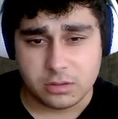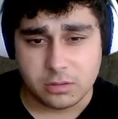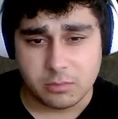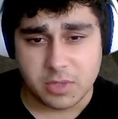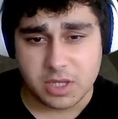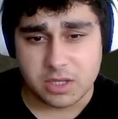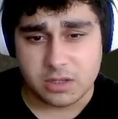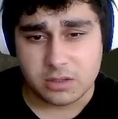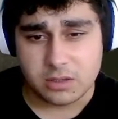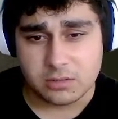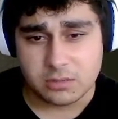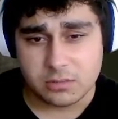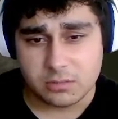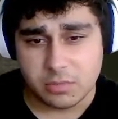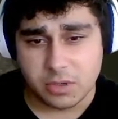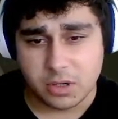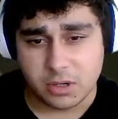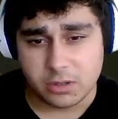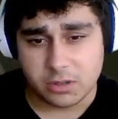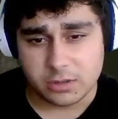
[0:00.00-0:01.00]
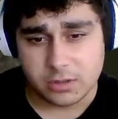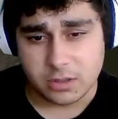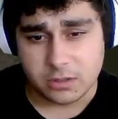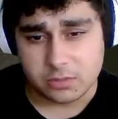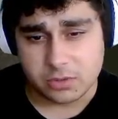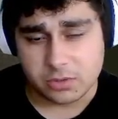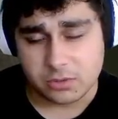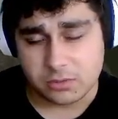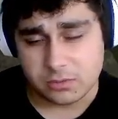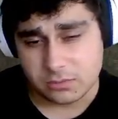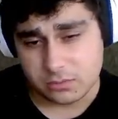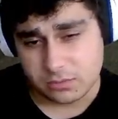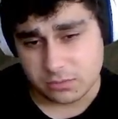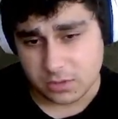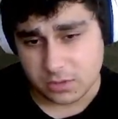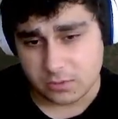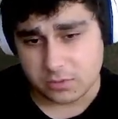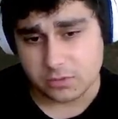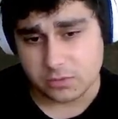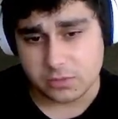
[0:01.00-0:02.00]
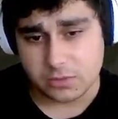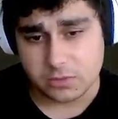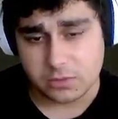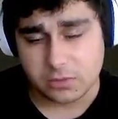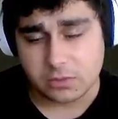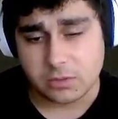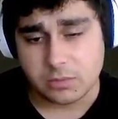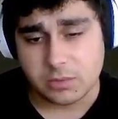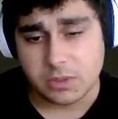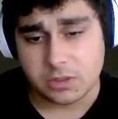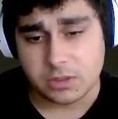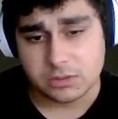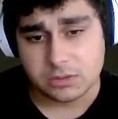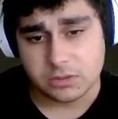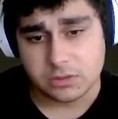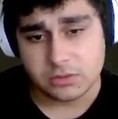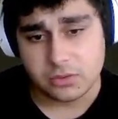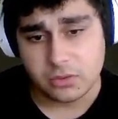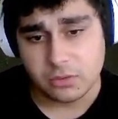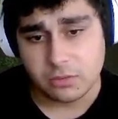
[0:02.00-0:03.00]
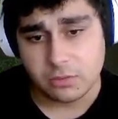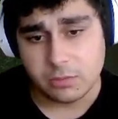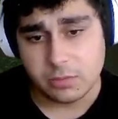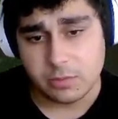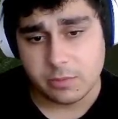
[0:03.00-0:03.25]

main part I was want to talk about, the throwable